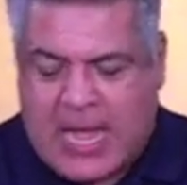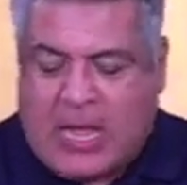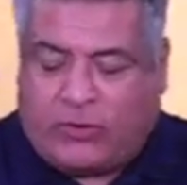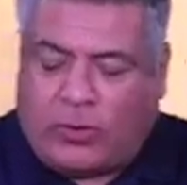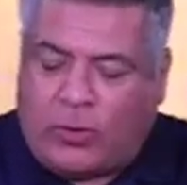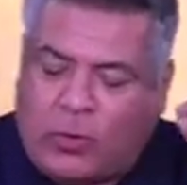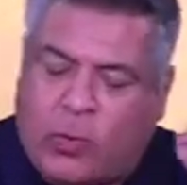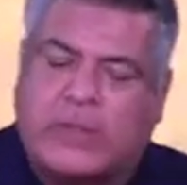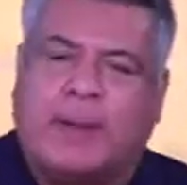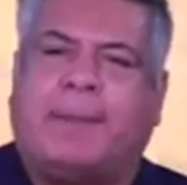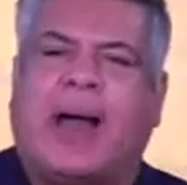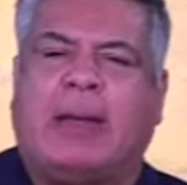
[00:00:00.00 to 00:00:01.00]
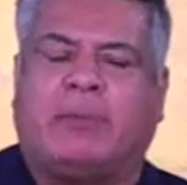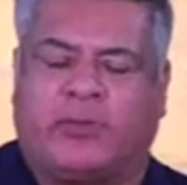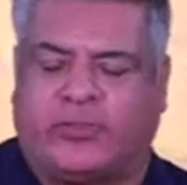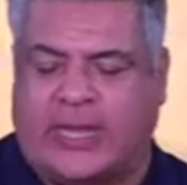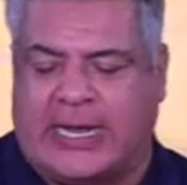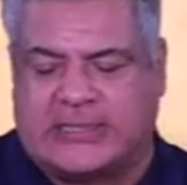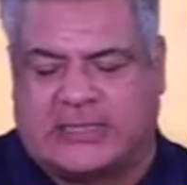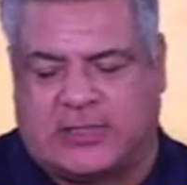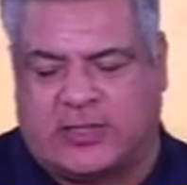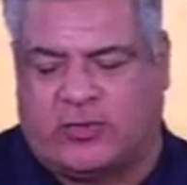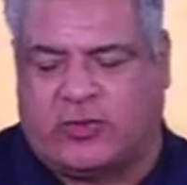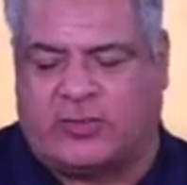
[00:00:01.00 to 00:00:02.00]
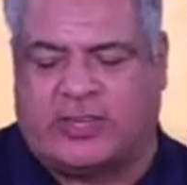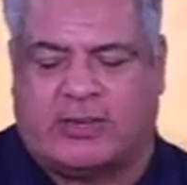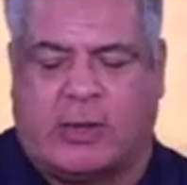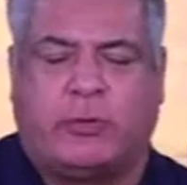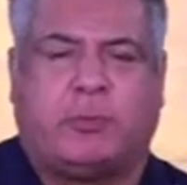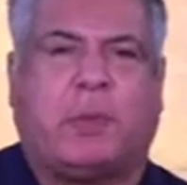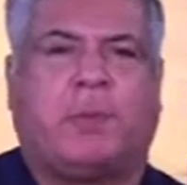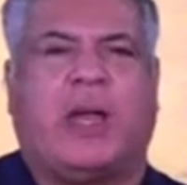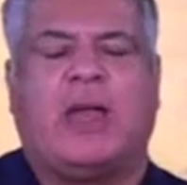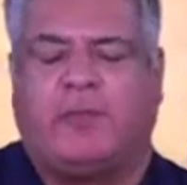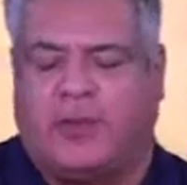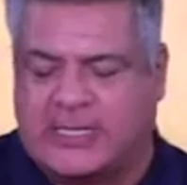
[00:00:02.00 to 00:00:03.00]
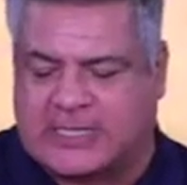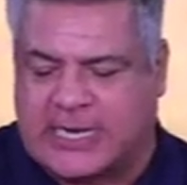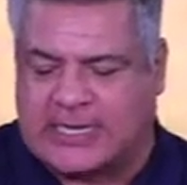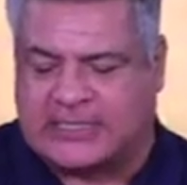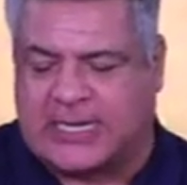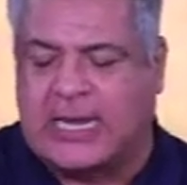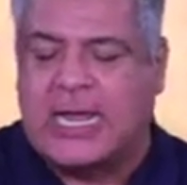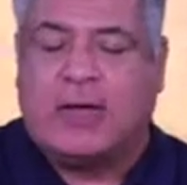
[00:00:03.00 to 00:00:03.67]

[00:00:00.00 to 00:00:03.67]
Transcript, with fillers: So look what the Bible says at the church as I was preparing for this lesson